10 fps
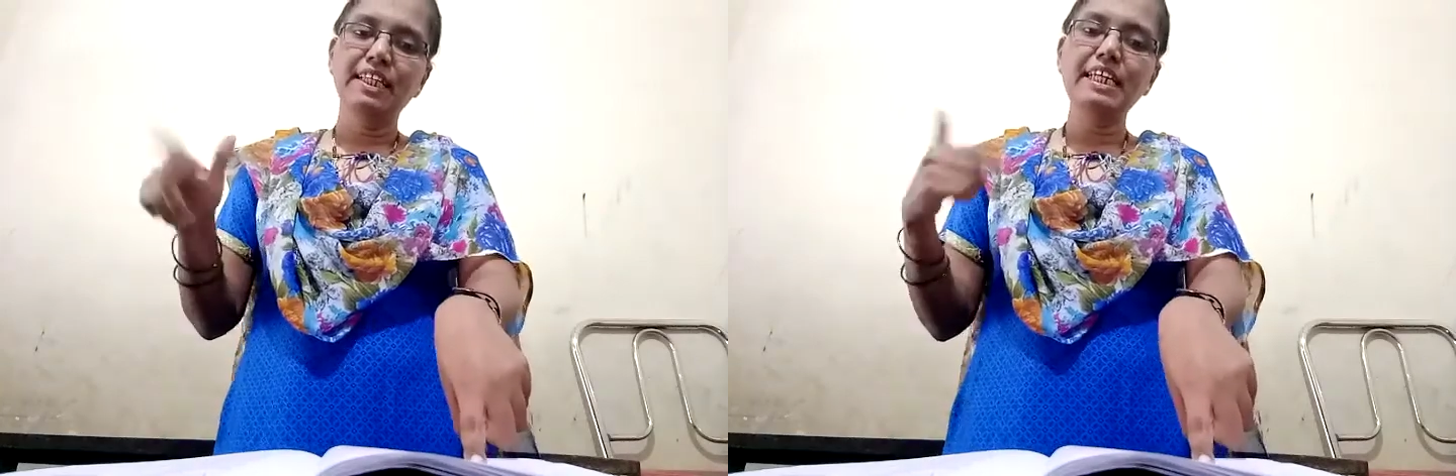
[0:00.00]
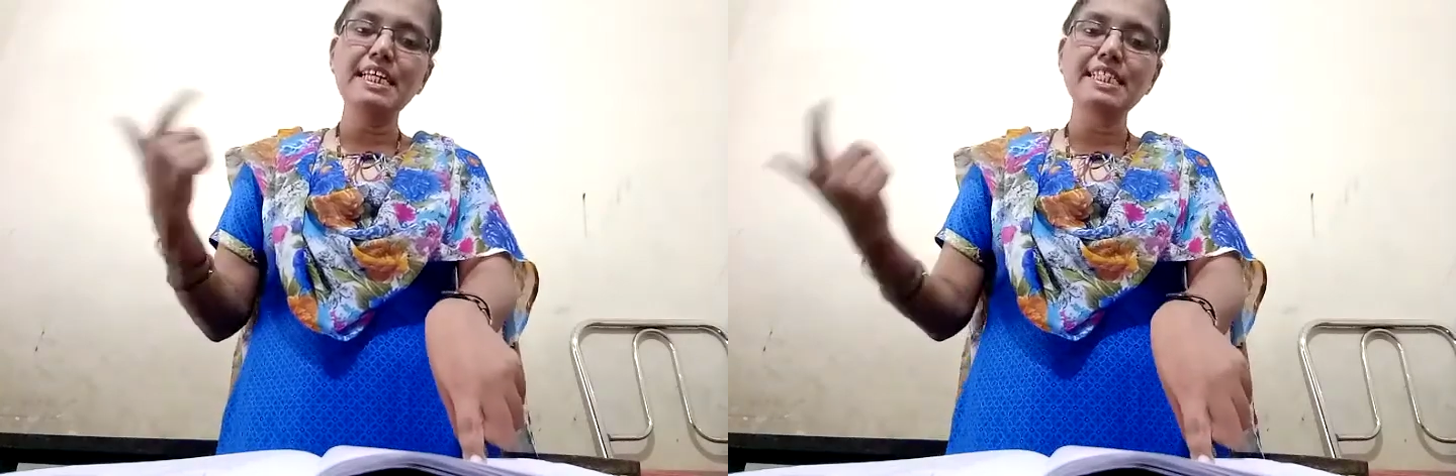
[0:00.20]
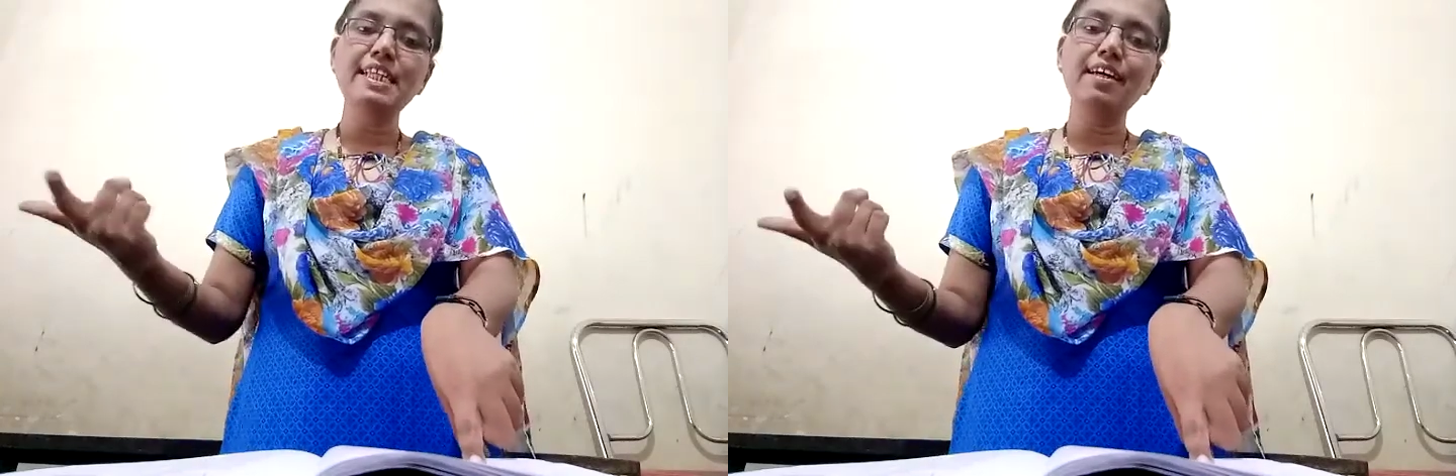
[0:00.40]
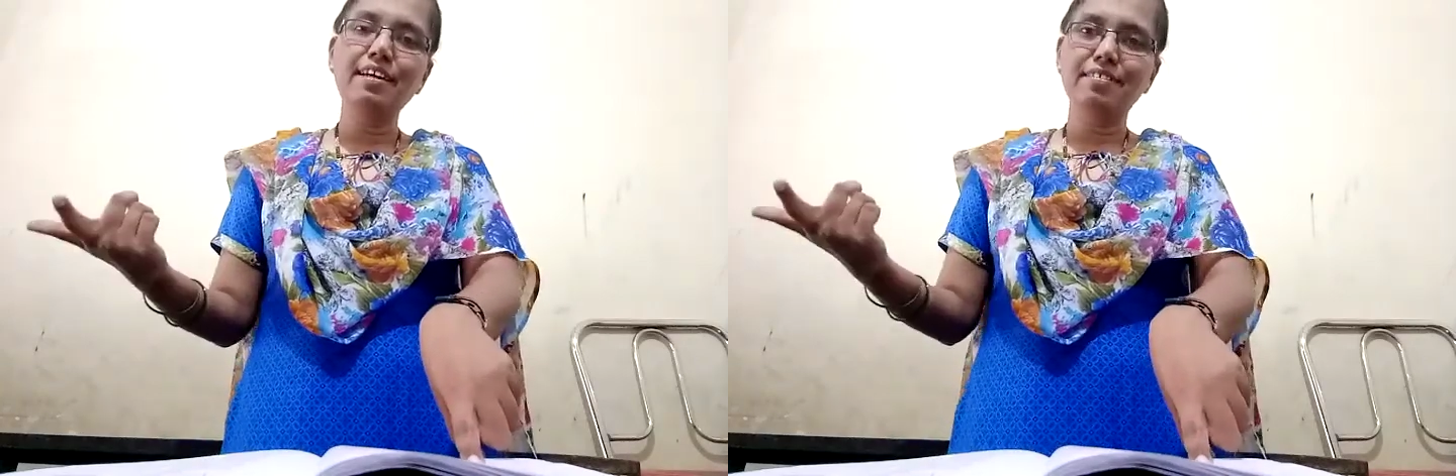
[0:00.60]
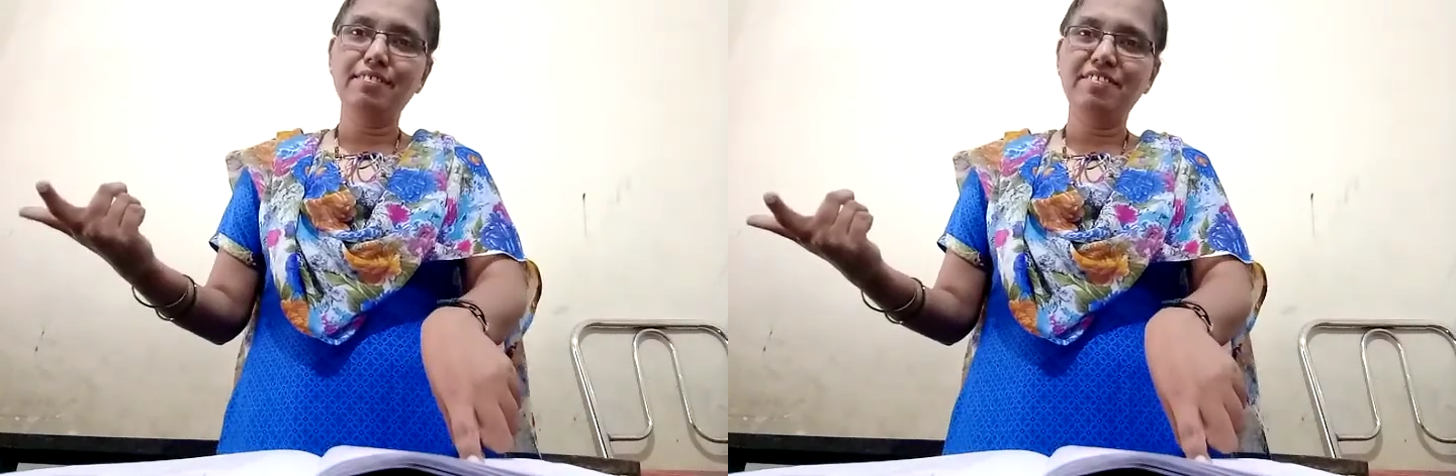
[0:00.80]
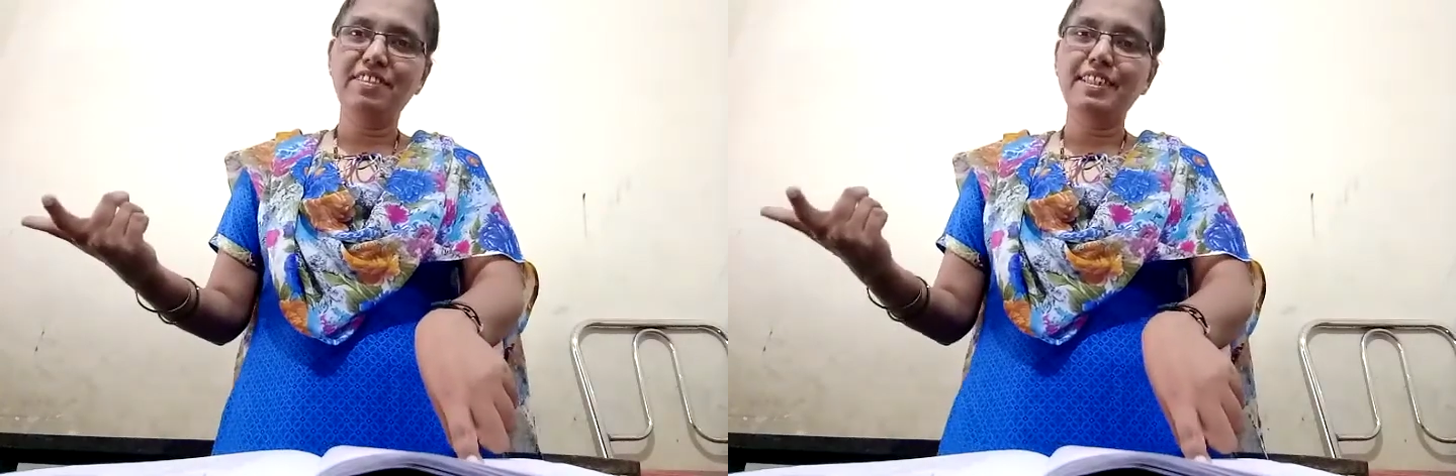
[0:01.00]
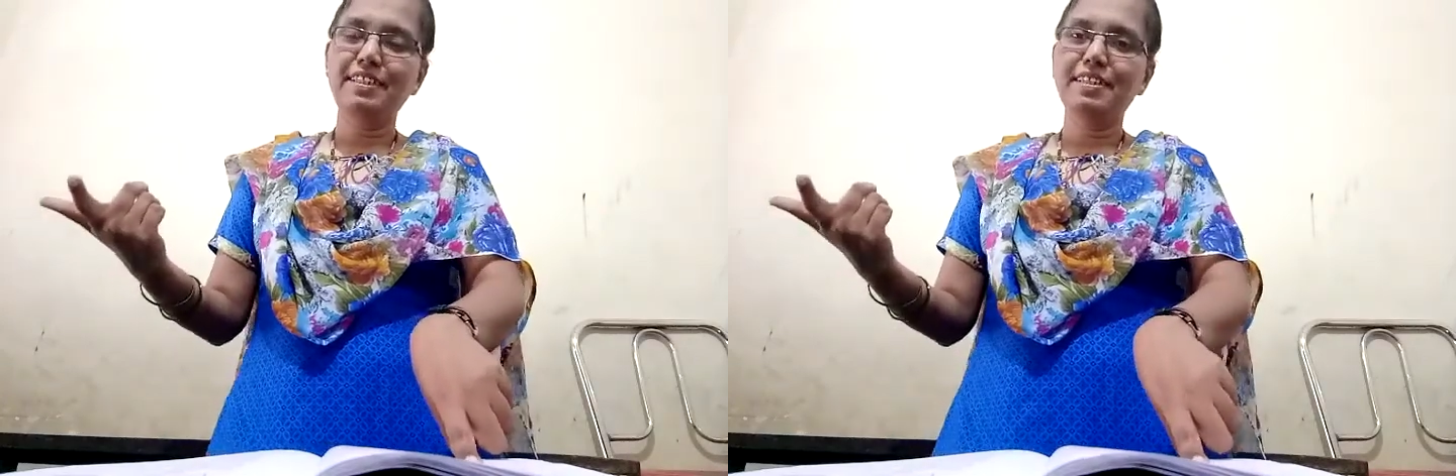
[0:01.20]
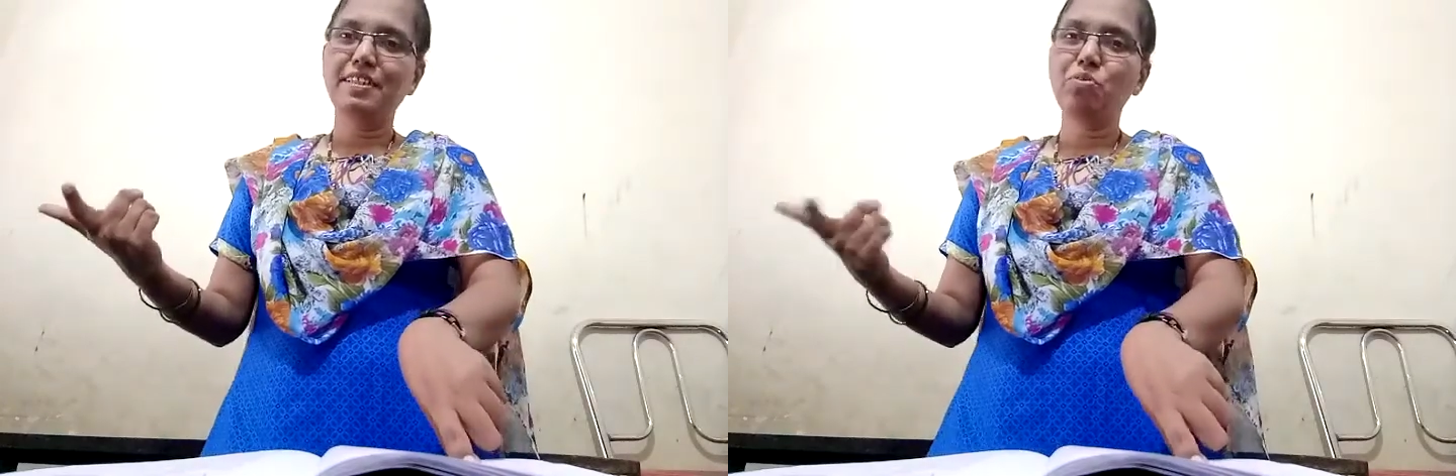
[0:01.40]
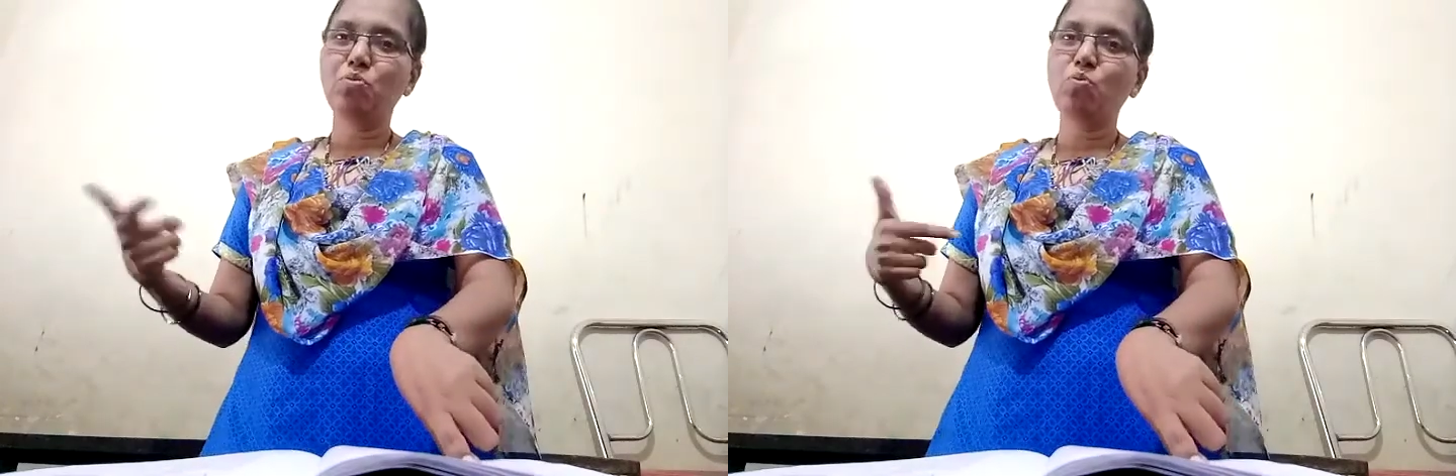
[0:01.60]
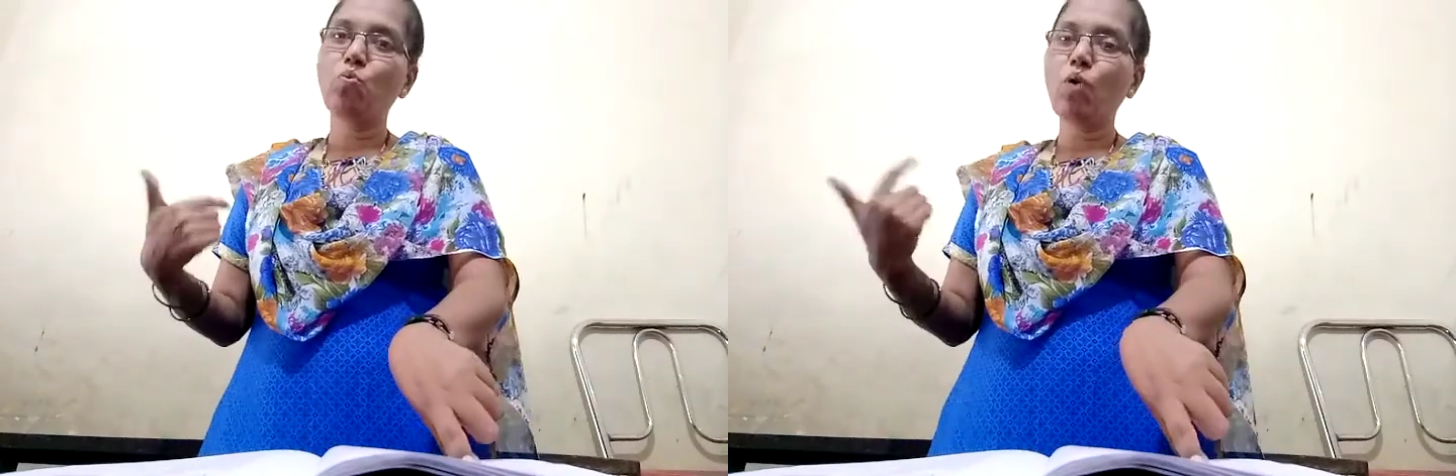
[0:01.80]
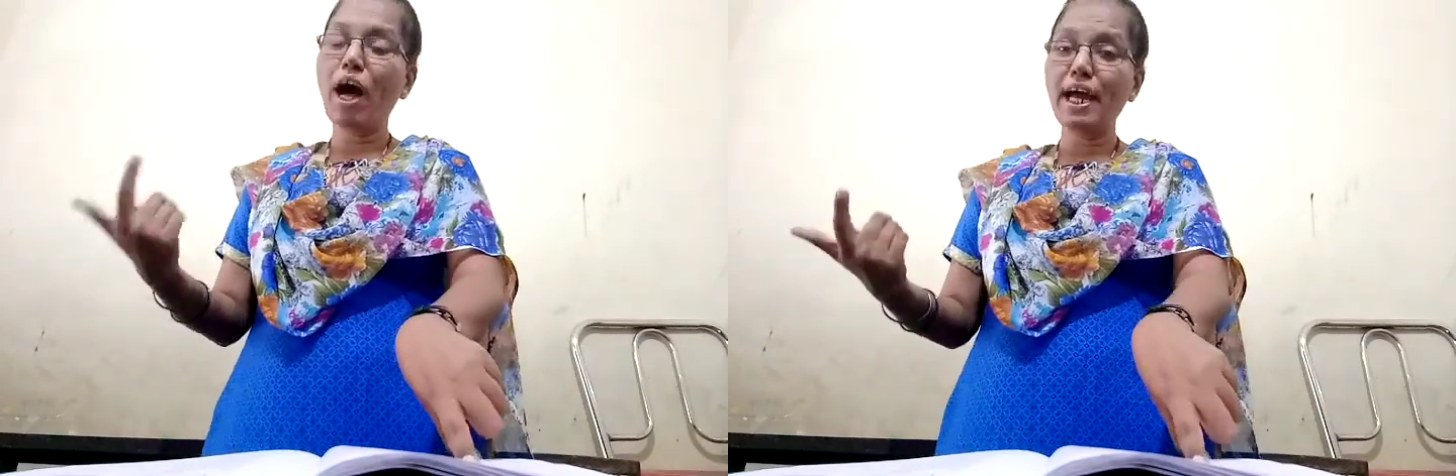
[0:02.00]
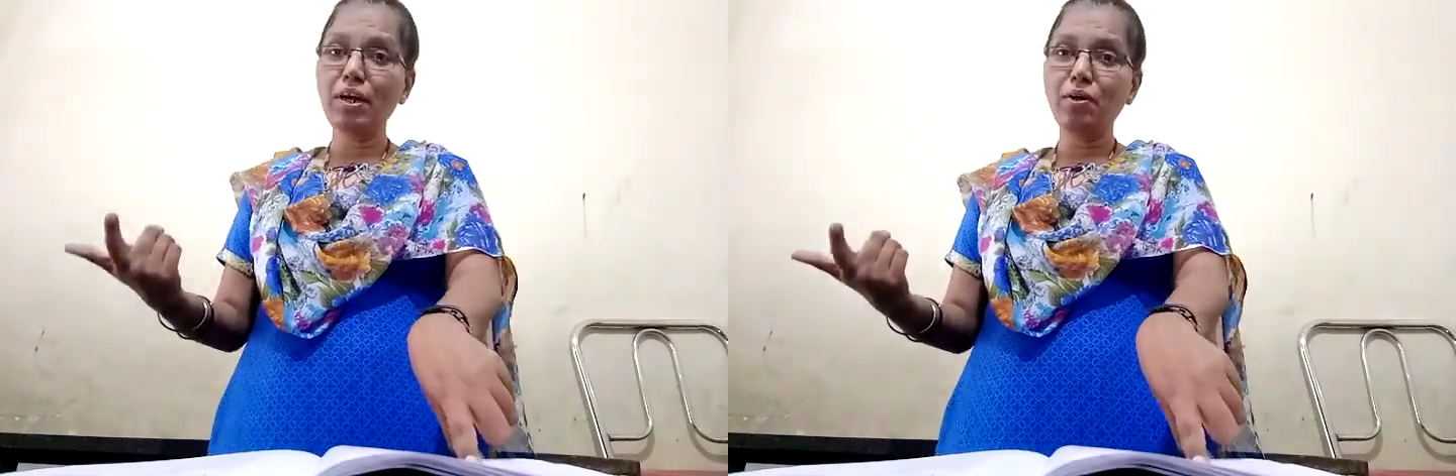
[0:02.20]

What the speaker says: Reasoning, why